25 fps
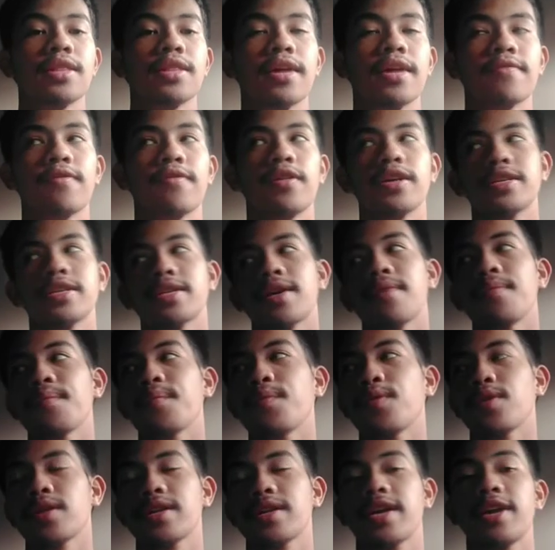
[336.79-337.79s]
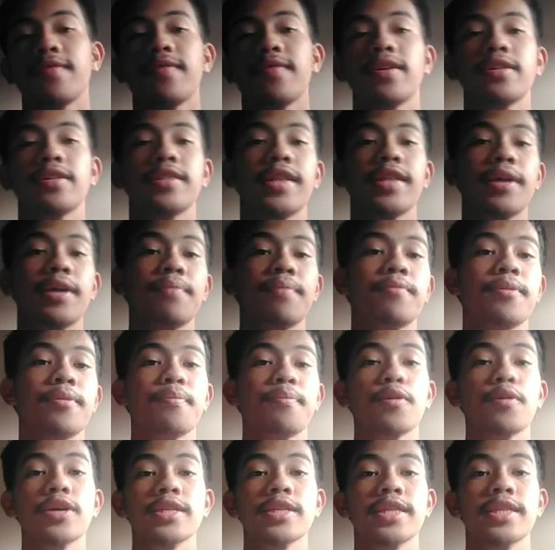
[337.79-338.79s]
like for example giving them
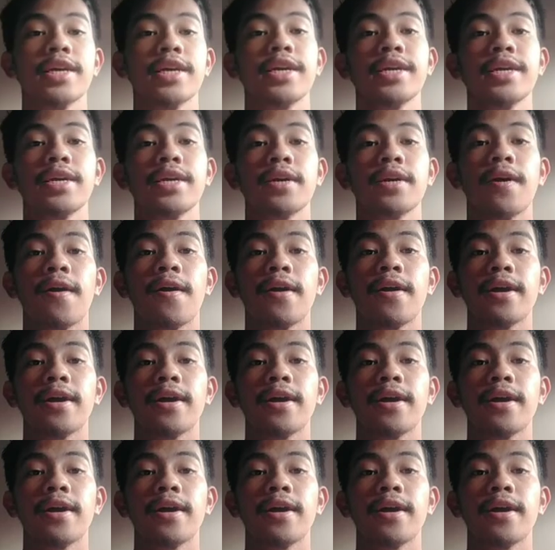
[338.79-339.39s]
reporting,